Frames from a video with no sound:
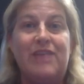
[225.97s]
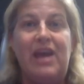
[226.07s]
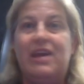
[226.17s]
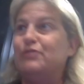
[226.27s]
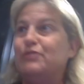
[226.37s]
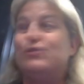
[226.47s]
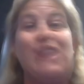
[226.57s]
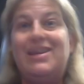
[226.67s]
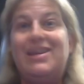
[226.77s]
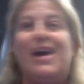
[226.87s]
it'll
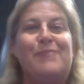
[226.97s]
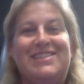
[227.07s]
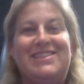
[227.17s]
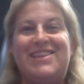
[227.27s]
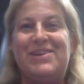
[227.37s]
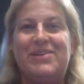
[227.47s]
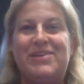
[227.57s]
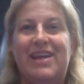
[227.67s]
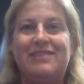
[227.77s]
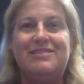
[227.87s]
tell you how many cycle
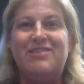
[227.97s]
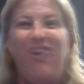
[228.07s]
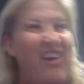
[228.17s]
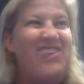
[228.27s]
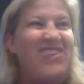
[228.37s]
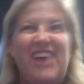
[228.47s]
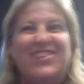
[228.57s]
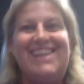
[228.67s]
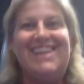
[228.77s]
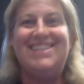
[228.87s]
counts.
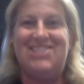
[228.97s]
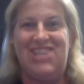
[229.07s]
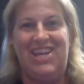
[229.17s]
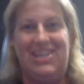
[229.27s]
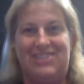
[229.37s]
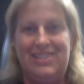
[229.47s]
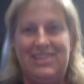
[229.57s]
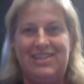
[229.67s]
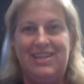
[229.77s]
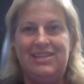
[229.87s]
Nothing has changed.
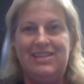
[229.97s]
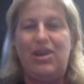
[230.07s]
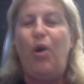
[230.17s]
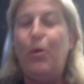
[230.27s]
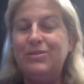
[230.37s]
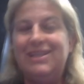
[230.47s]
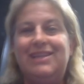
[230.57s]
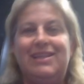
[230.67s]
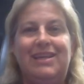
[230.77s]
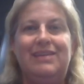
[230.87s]
The only
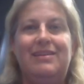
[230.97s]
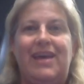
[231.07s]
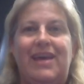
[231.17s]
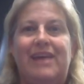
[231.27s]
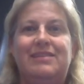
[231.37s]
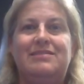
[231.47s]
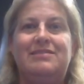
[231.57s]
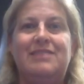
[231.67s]
thing that is